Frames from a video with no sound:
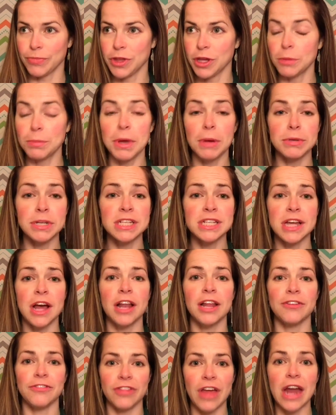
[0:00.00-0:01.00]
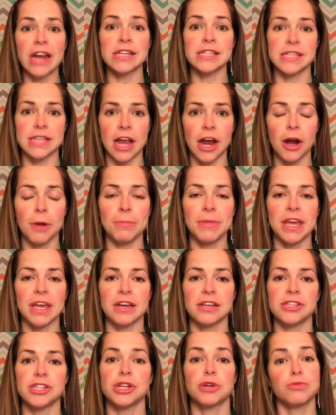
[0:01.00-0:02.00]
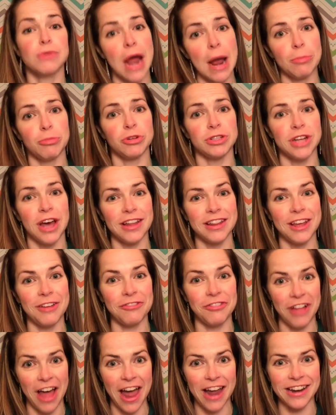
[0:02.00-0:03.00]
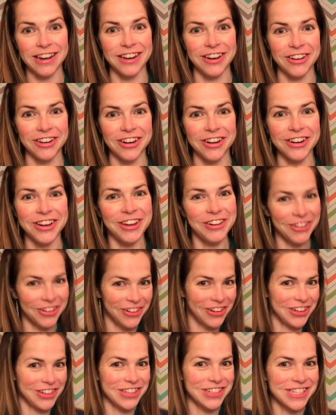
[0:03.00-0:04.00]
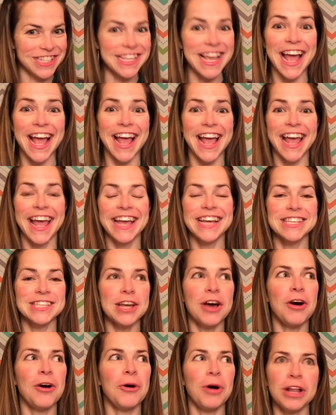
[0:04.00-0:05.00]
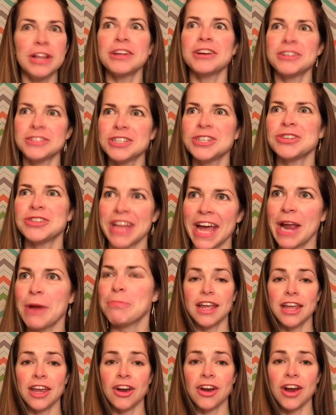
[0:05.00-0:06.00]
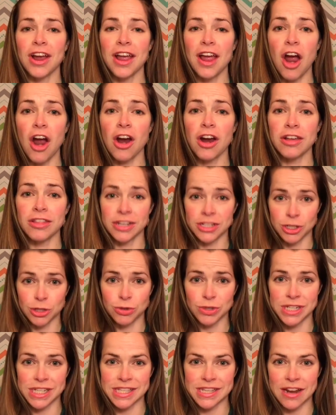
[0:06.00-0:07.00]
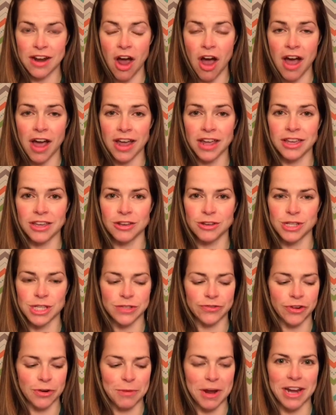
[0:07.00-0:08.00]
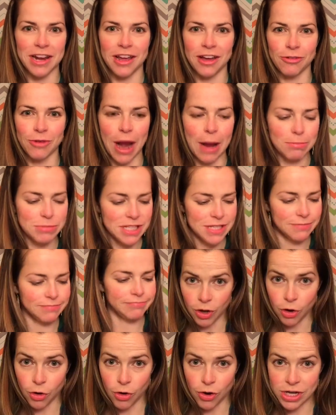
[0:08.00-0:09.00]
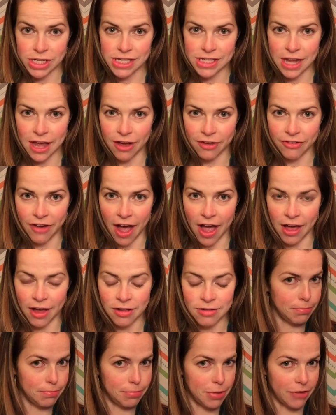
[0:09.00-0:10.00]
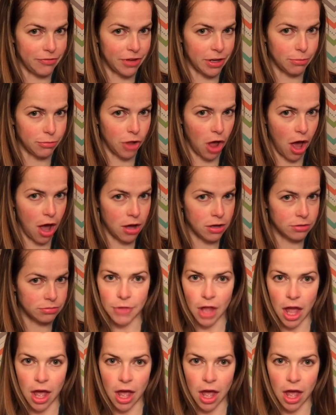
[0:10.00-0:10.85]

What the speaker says: You'll be able to tell if that is there because your wrap will not lay flat near your cuticles. So a little too late. Here are the tools that I use for my nail wraps. Coarse nail file, buffing block,